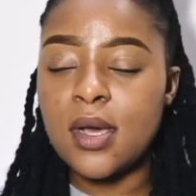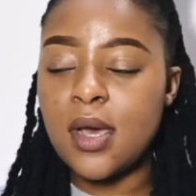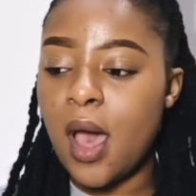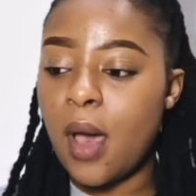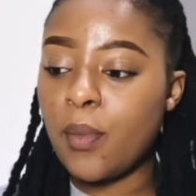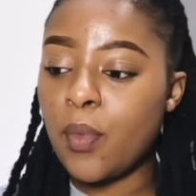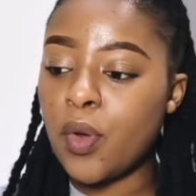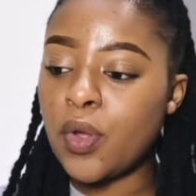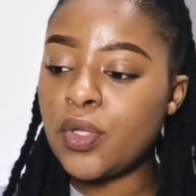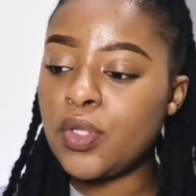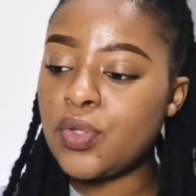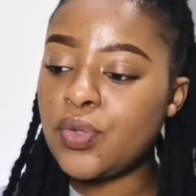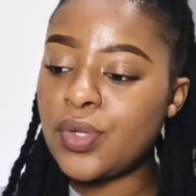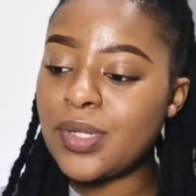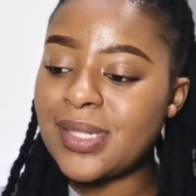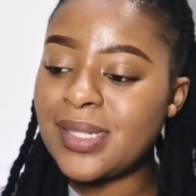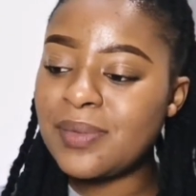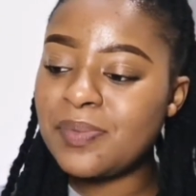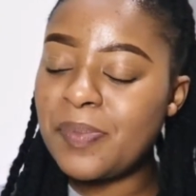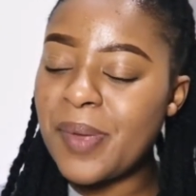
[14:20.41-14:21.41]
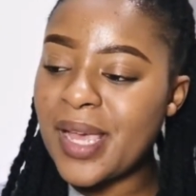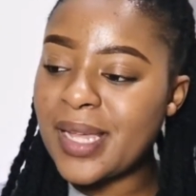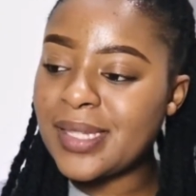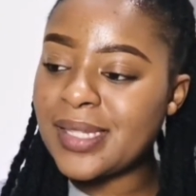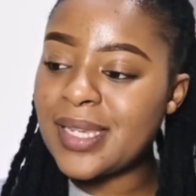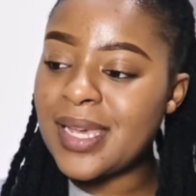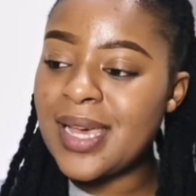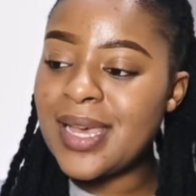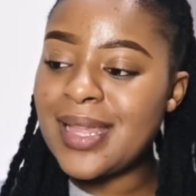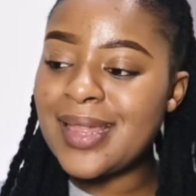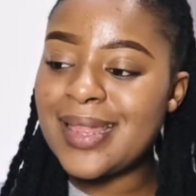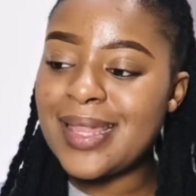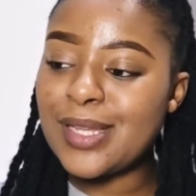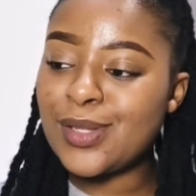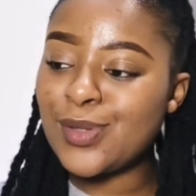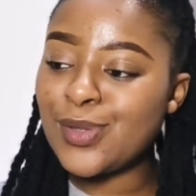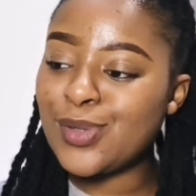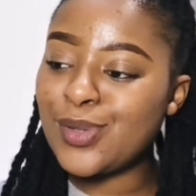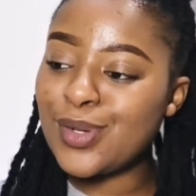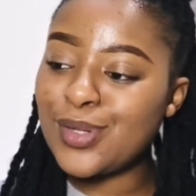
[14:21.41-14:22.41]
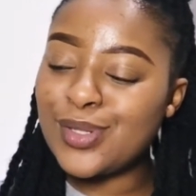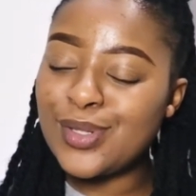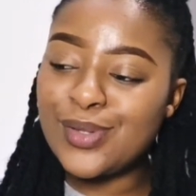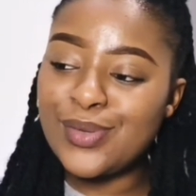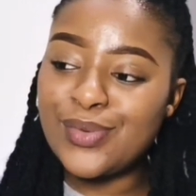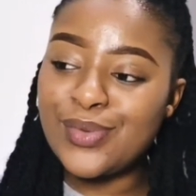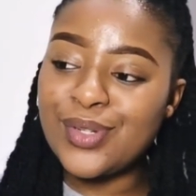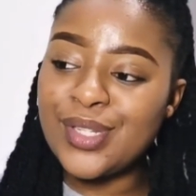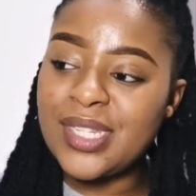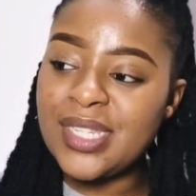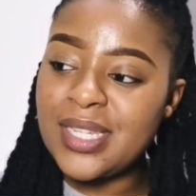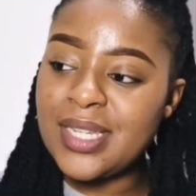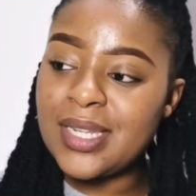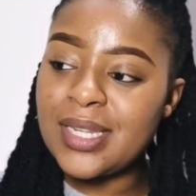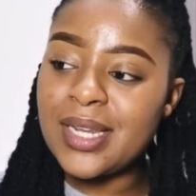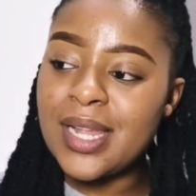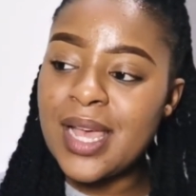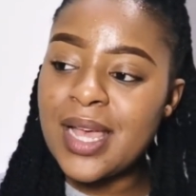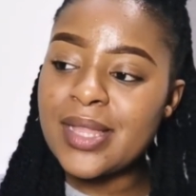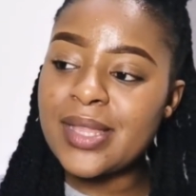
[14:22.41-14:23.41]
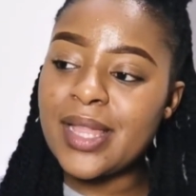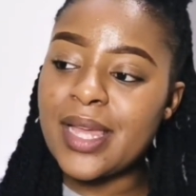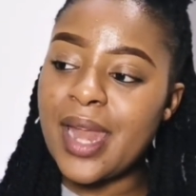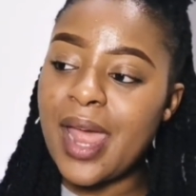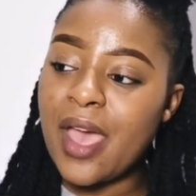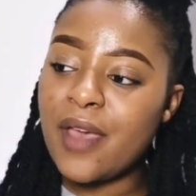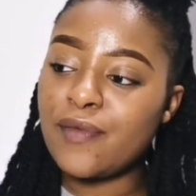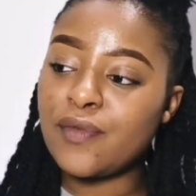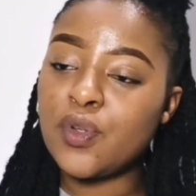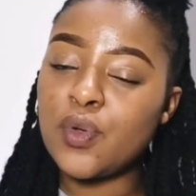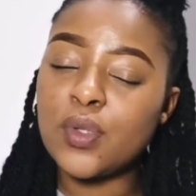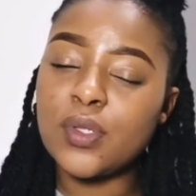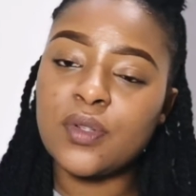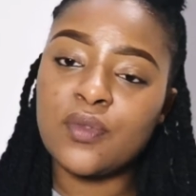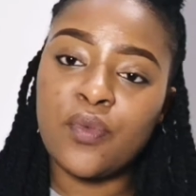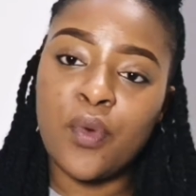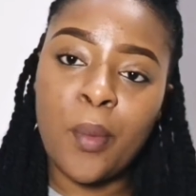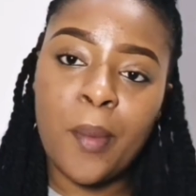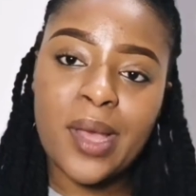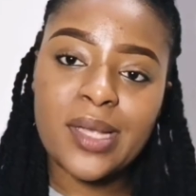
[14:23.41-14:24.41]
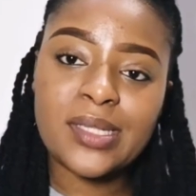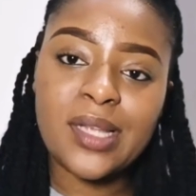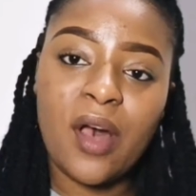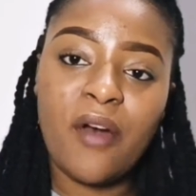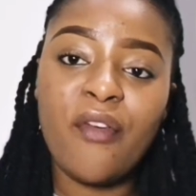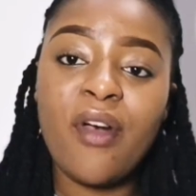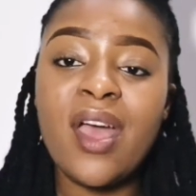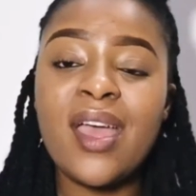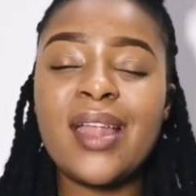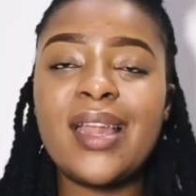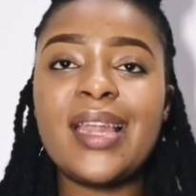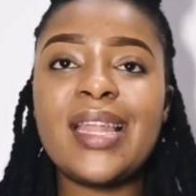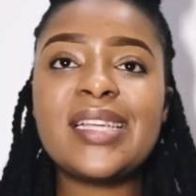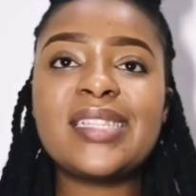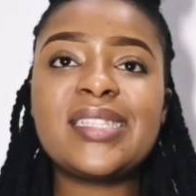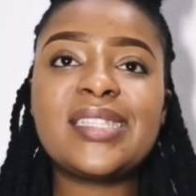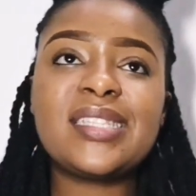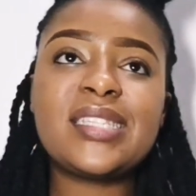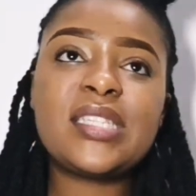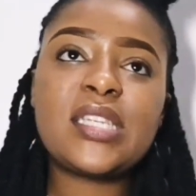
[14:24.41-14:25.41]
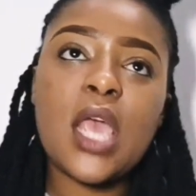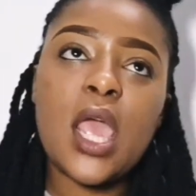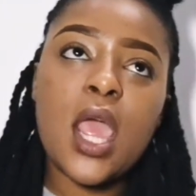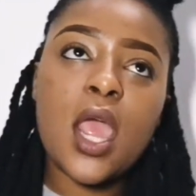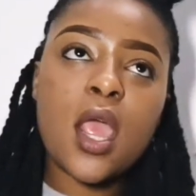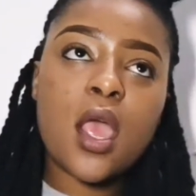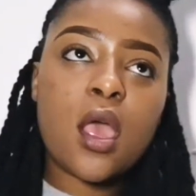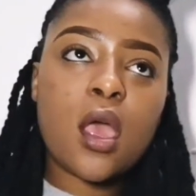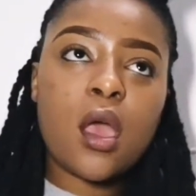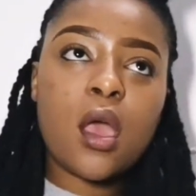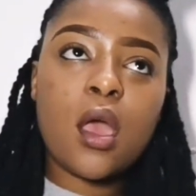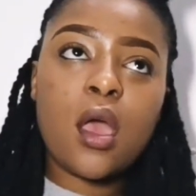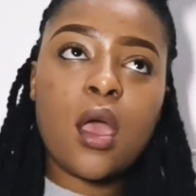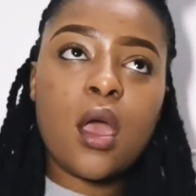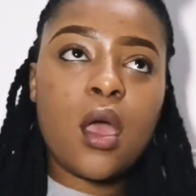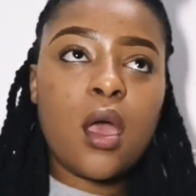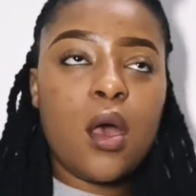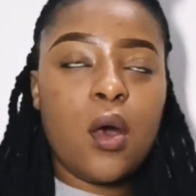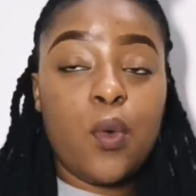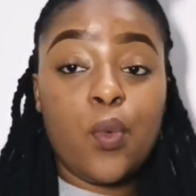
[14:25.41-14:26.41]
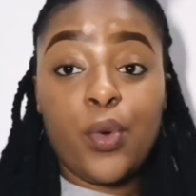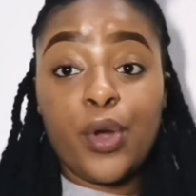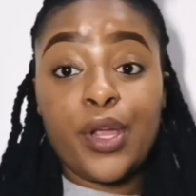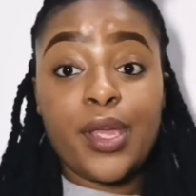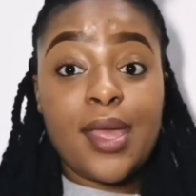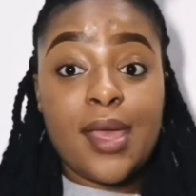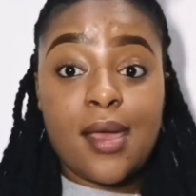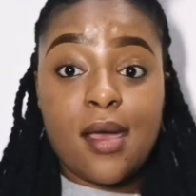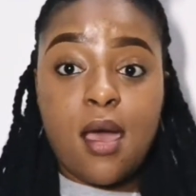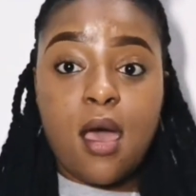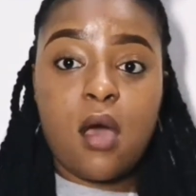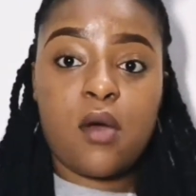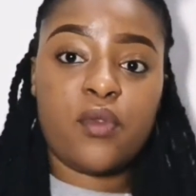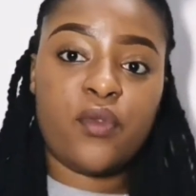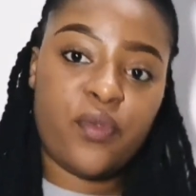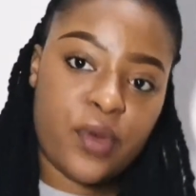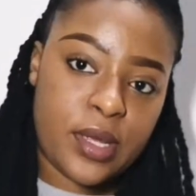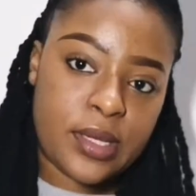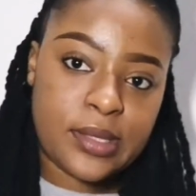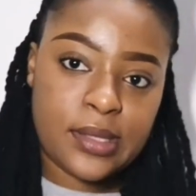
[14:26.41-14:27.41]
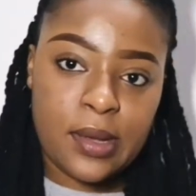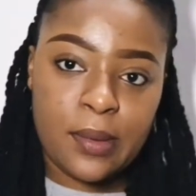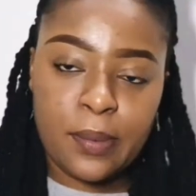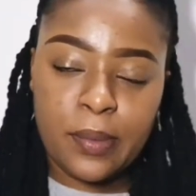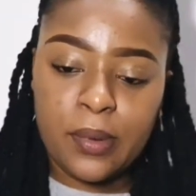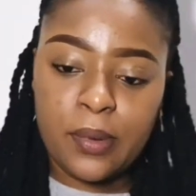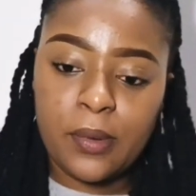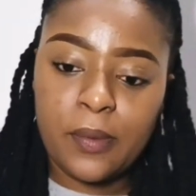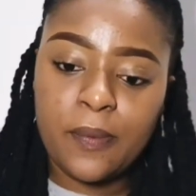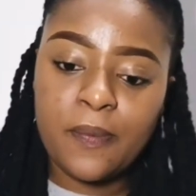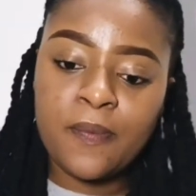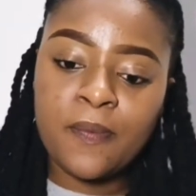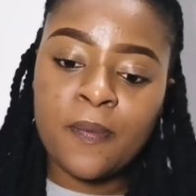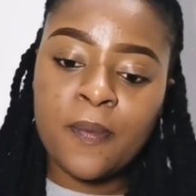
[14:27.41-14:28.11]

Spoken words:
I'm going to respect the certain routine that I have chosen for myself. Let's take working out, for example.